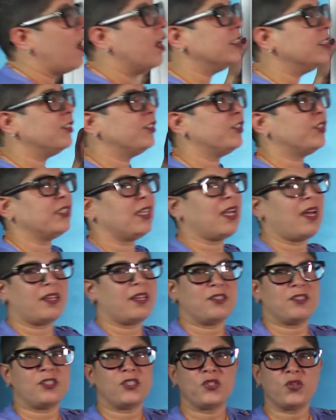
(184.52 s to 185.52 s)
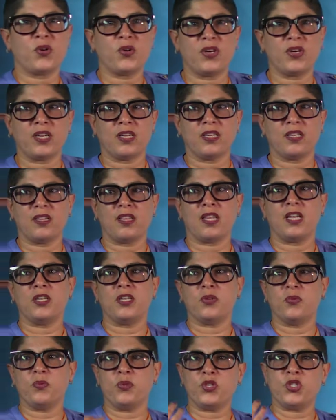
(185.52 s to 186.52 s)
underlying story,
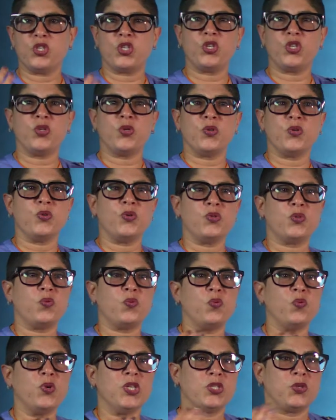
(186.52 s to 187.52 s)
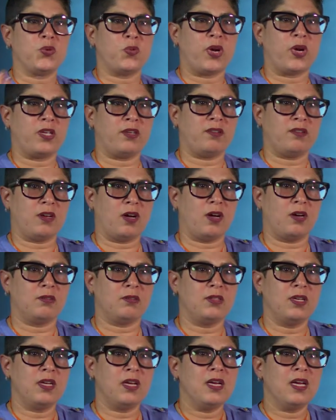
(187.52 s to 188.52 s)
then you would choose which way to
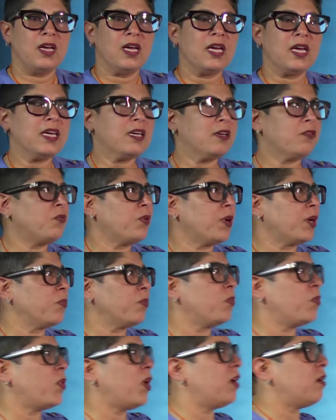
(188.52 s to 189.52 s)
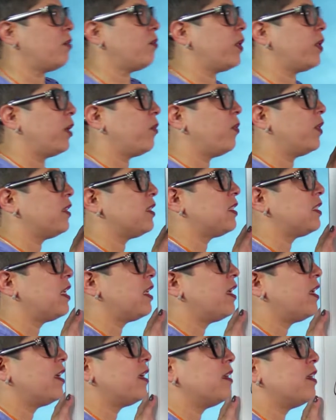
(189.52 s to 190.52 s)
go. If what I want to
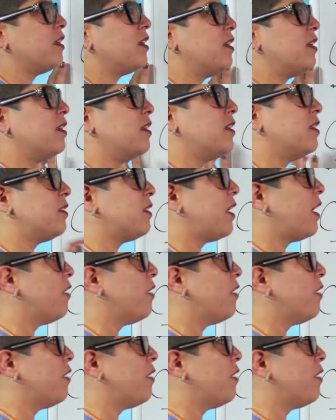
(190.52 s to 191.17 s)
say is